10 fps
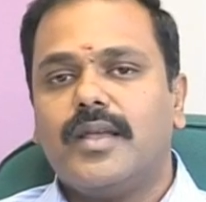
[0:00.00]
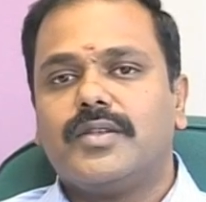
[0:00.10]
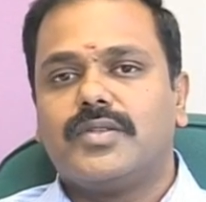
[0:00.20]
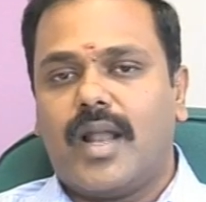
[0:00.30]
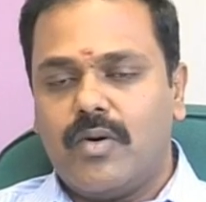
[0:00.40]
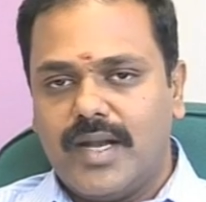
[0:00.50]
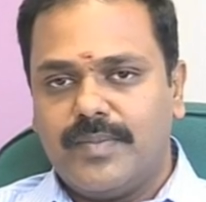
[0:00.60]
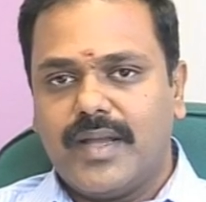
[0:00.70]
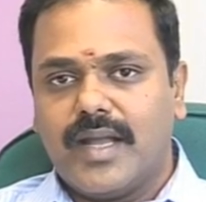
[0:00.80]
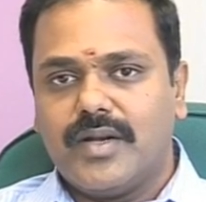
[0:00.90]
So now let
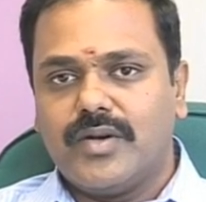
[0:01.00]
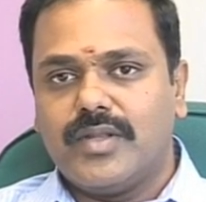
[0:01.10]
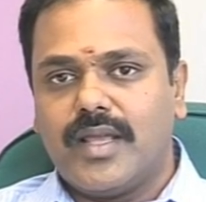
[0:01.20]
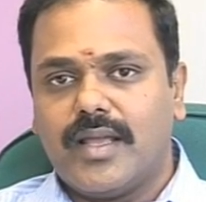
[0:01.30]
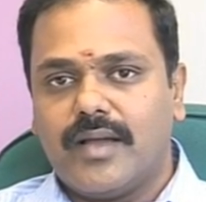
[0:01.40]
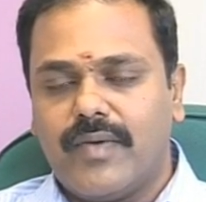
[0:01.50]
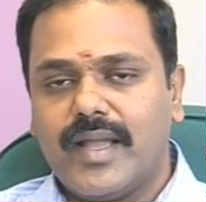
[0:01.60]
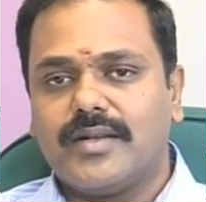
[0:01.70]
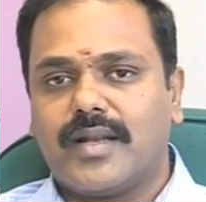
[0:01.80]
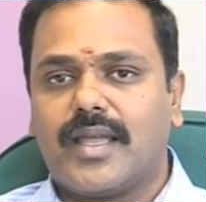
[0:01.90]
me get into the
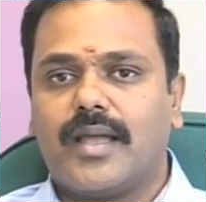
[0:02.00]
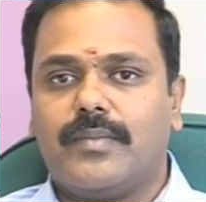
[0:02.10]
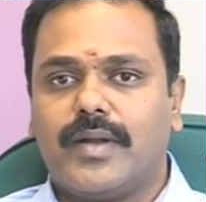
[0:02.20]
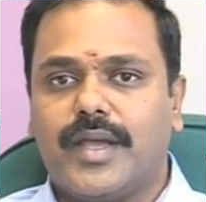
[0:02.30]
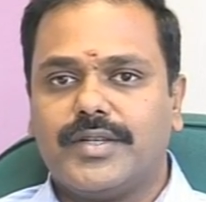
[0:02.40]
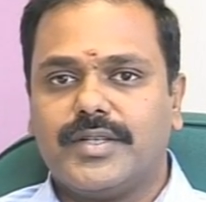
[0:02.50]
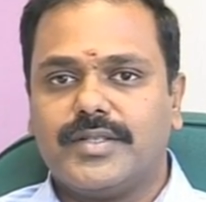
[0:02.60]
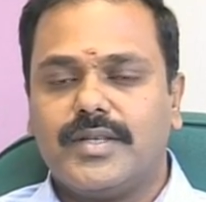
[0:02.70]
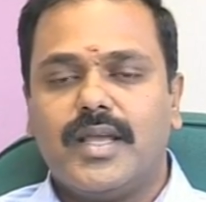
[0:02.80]
vehicle tracking applications.